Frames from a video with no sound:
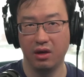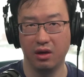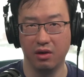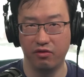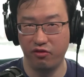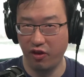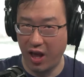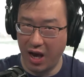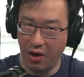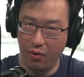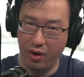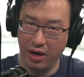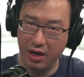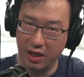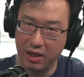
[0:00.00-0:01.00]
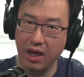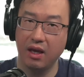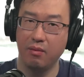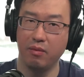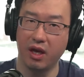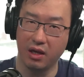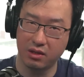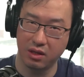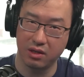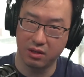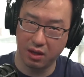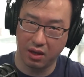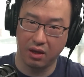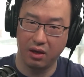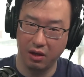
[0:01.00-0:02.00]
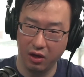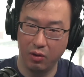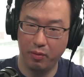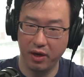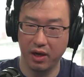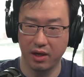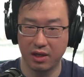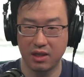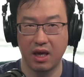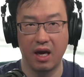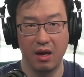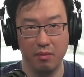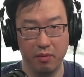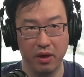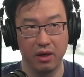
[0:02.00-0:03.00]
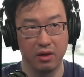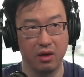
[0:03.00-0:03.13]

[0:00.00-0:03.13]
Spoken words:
flour in a cake mix. It's like a little bit at a time, but